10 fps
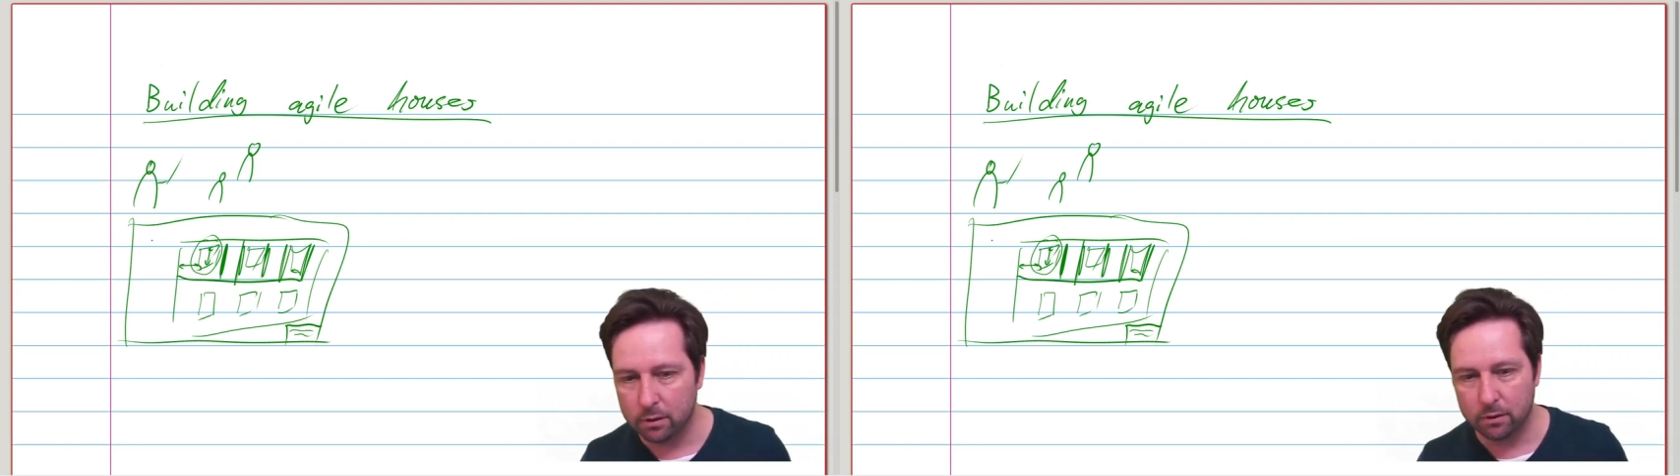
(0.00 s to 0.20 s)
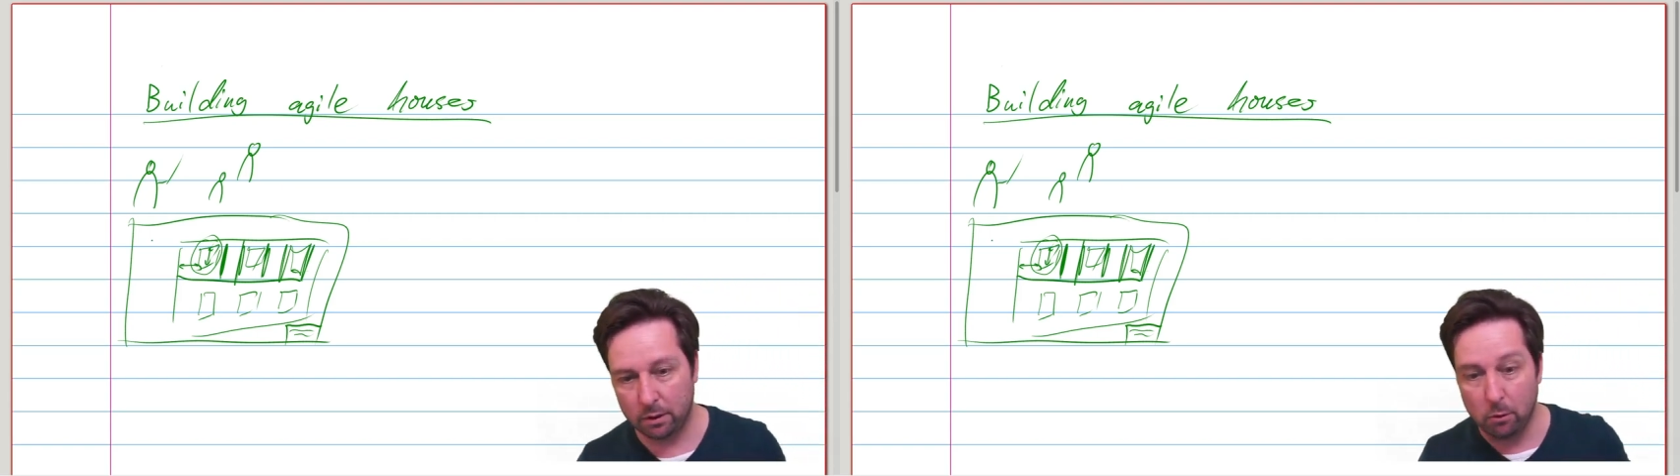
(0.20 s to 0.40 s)

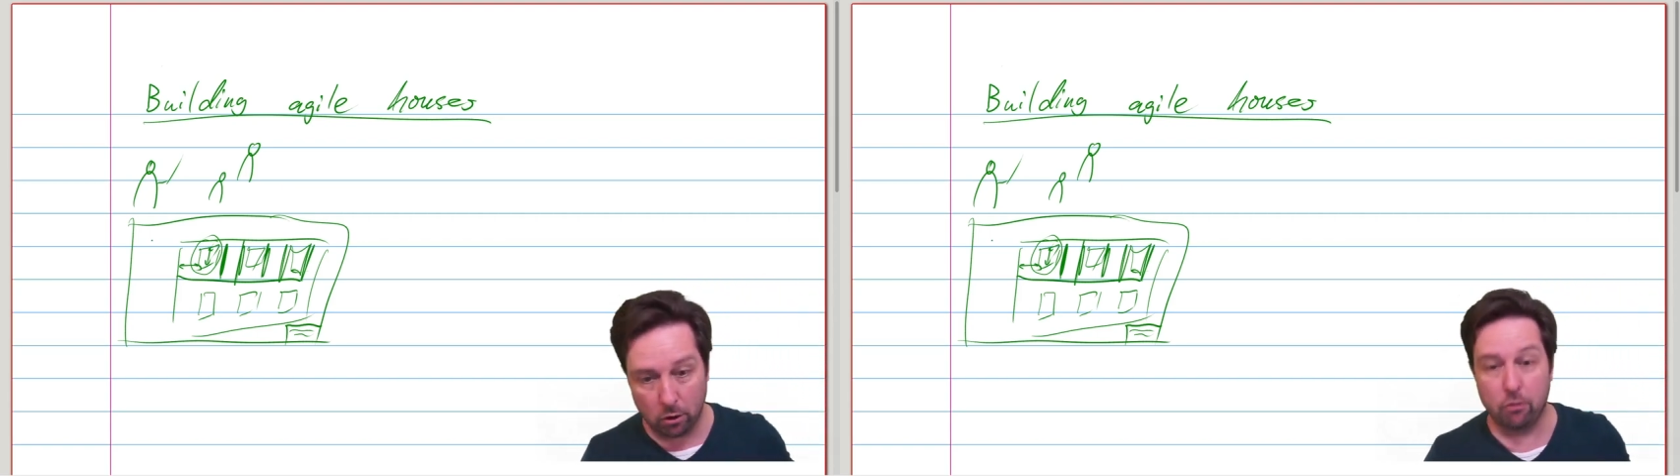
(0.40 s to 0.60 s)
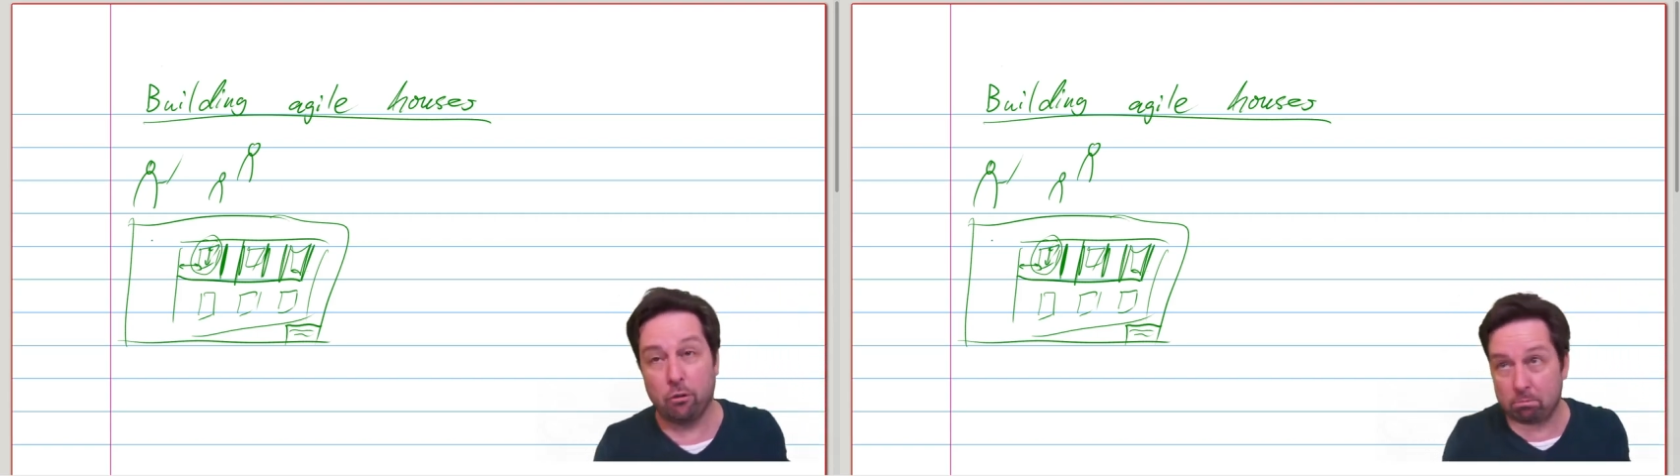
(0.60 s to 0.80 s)
They were
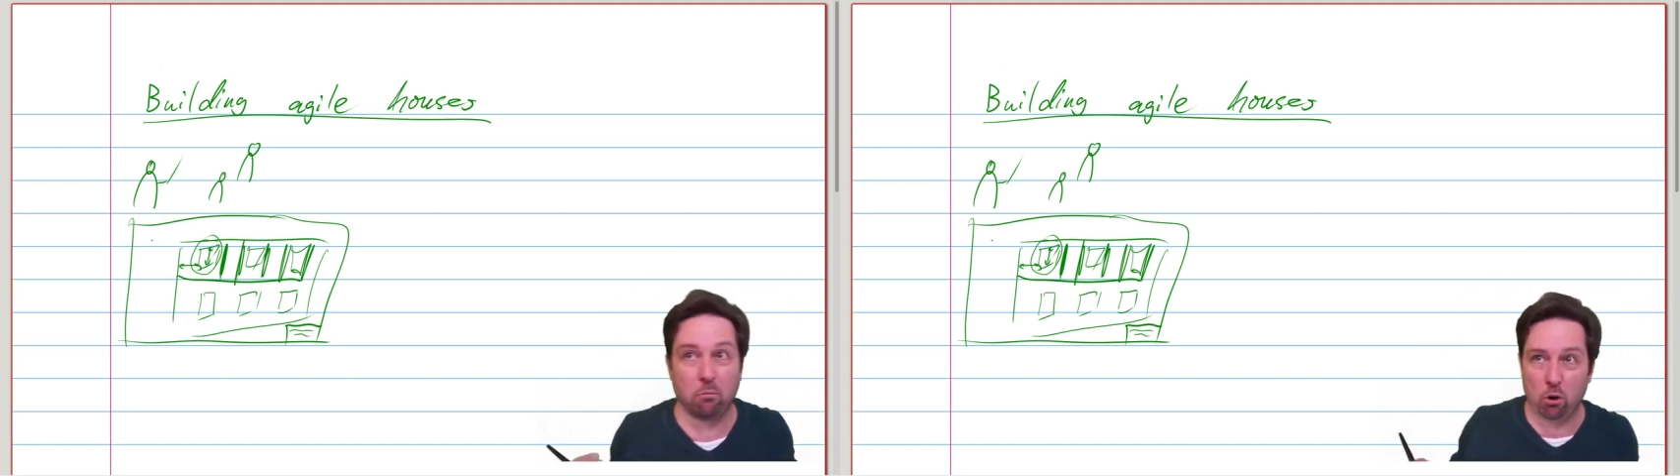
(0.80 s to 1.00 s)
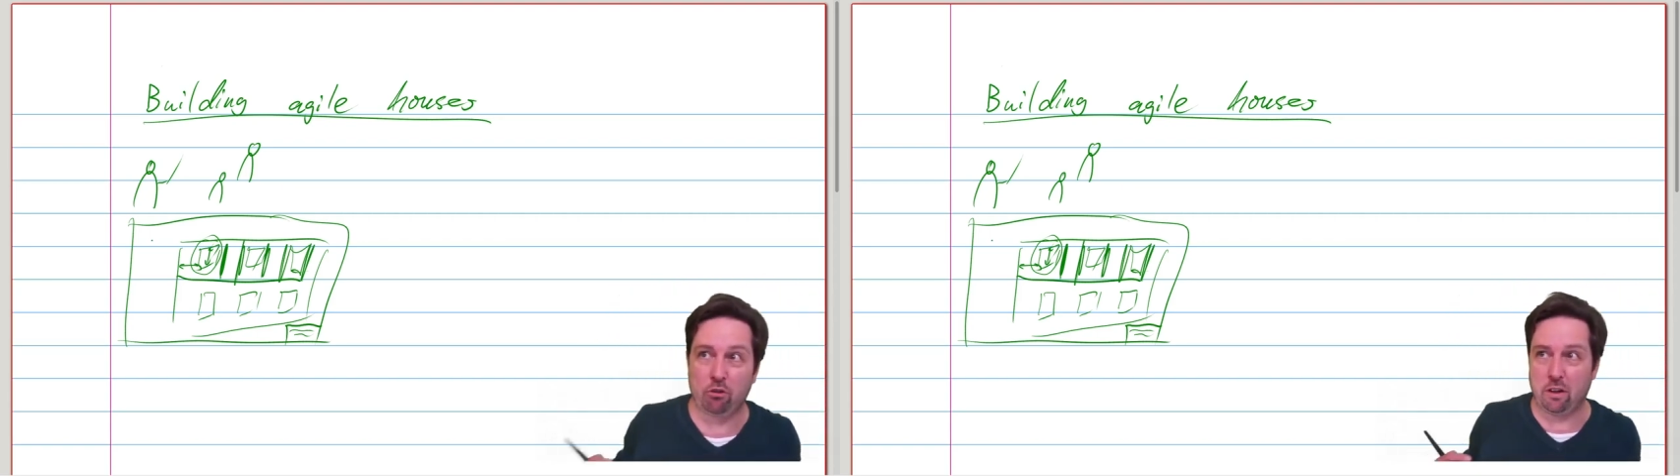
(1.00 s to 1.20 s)
also
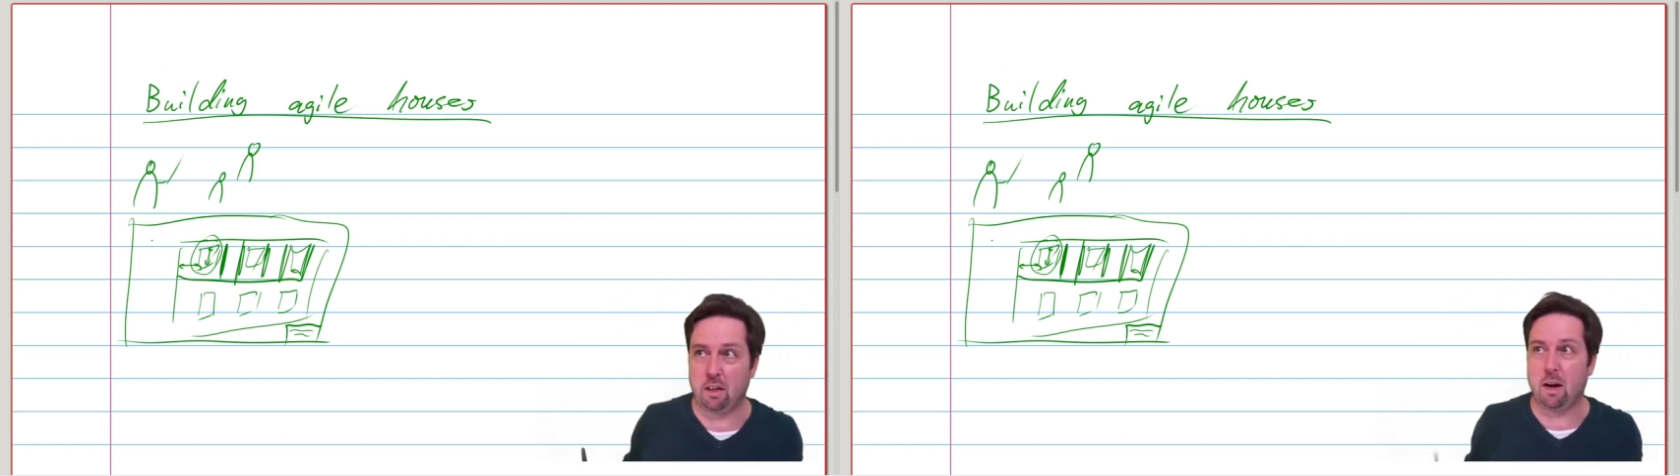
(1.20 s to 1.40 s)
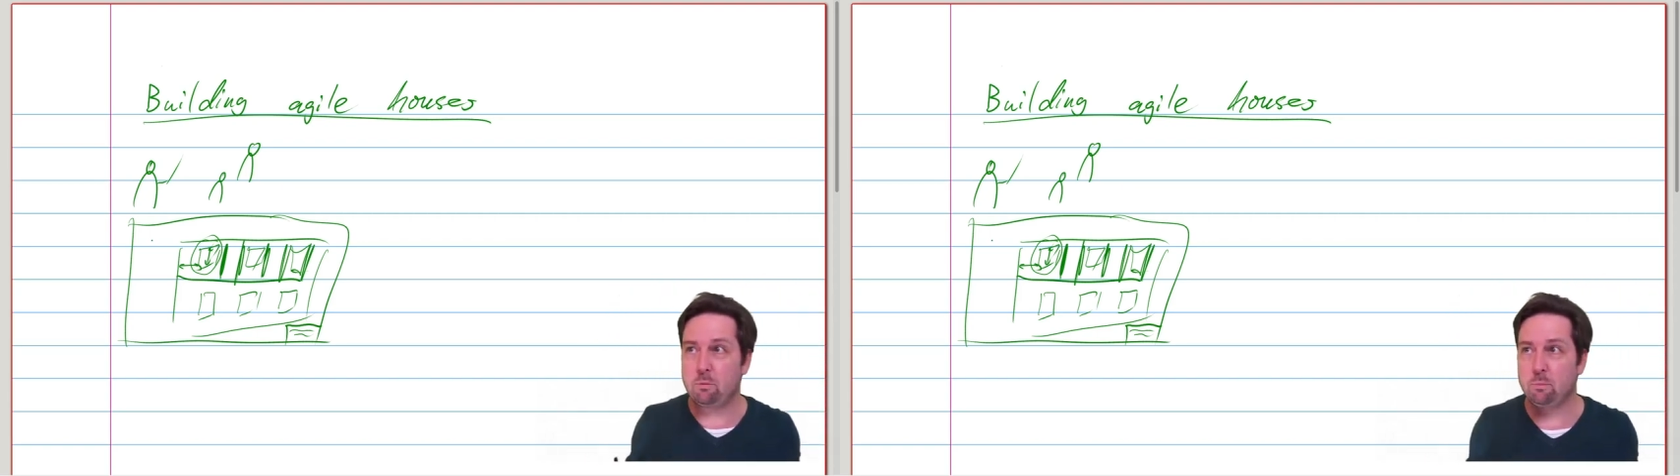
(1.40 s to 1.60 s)
all
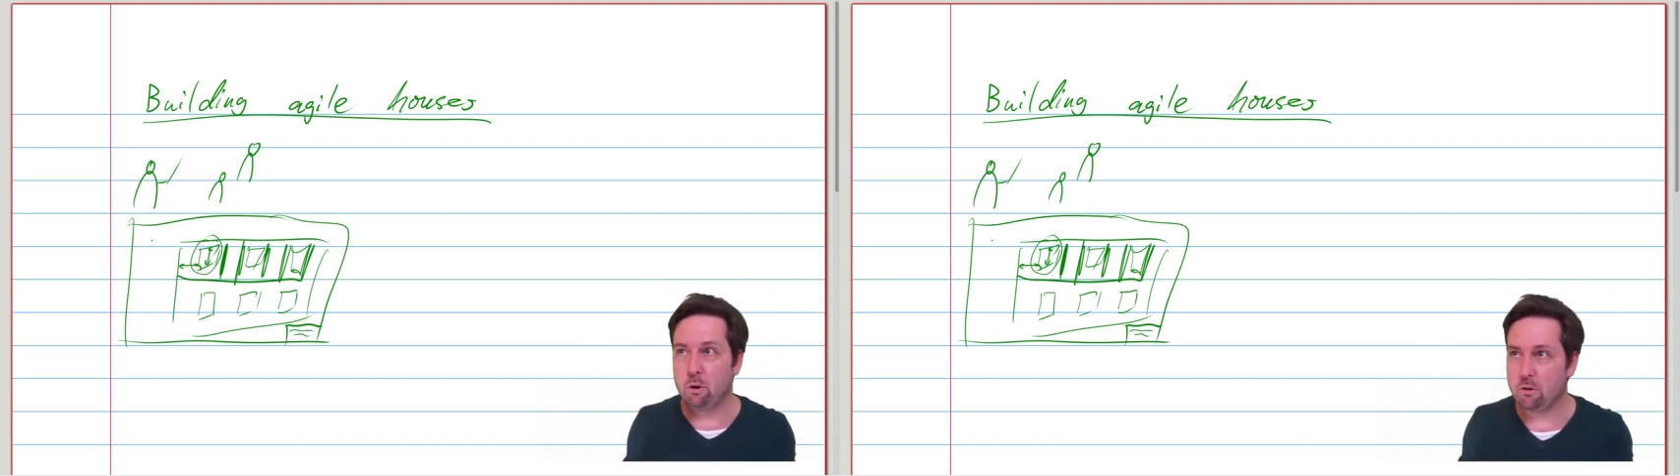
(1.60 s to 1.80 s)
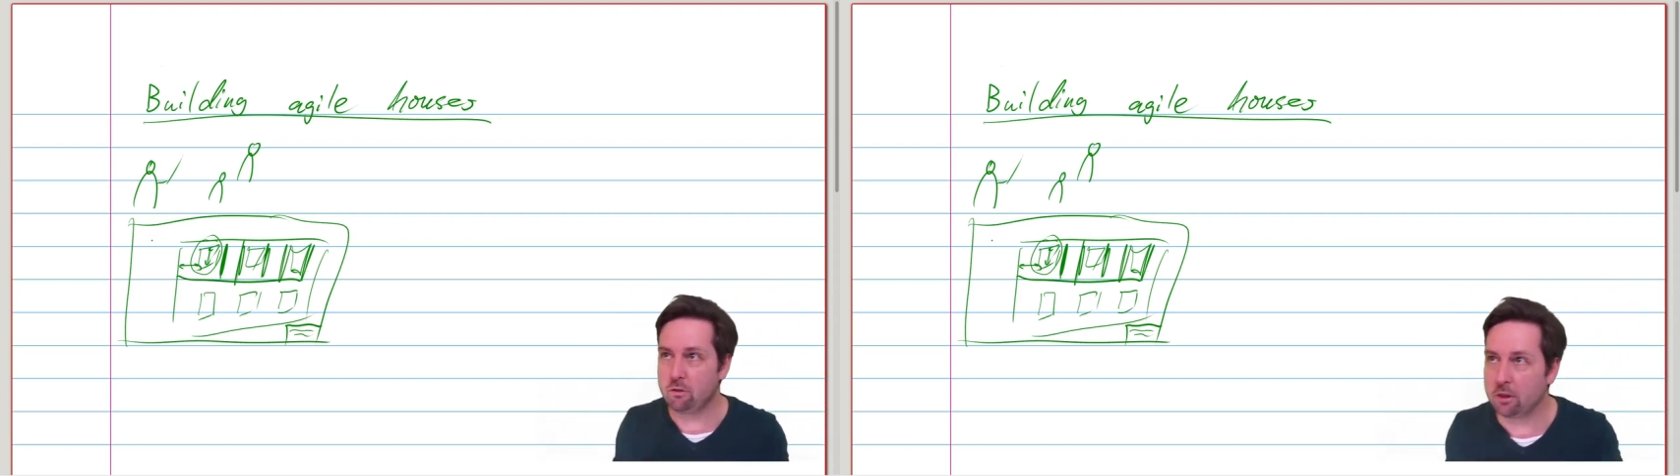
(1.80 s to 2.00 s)
standing up, to be
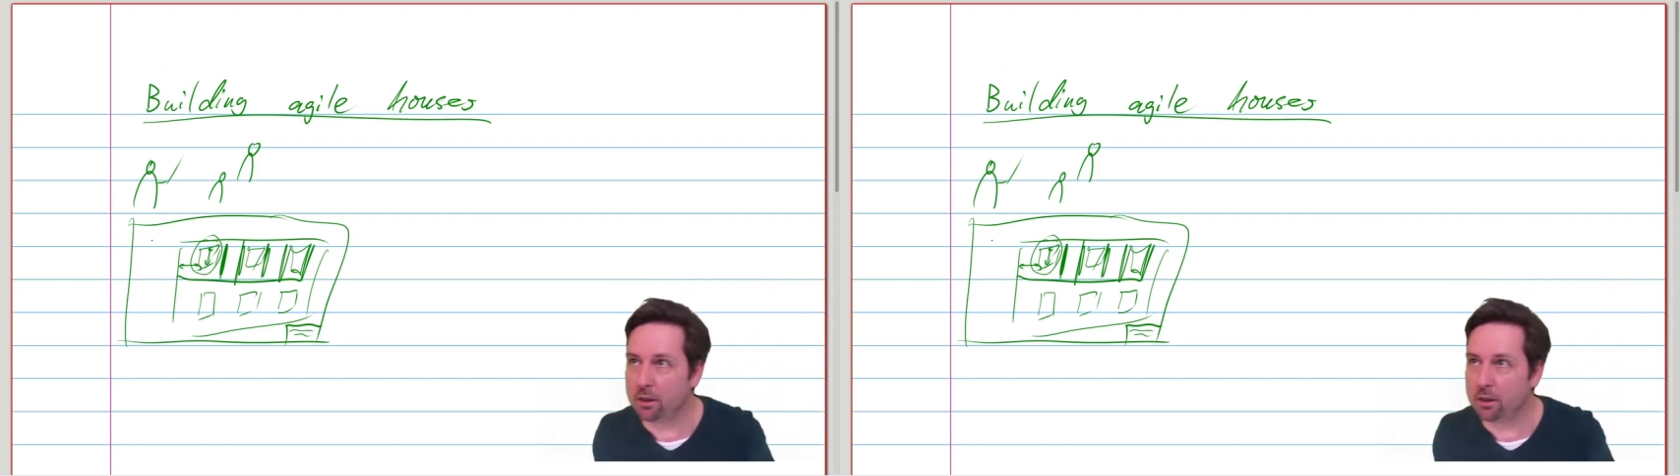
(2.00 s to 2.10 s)
honest.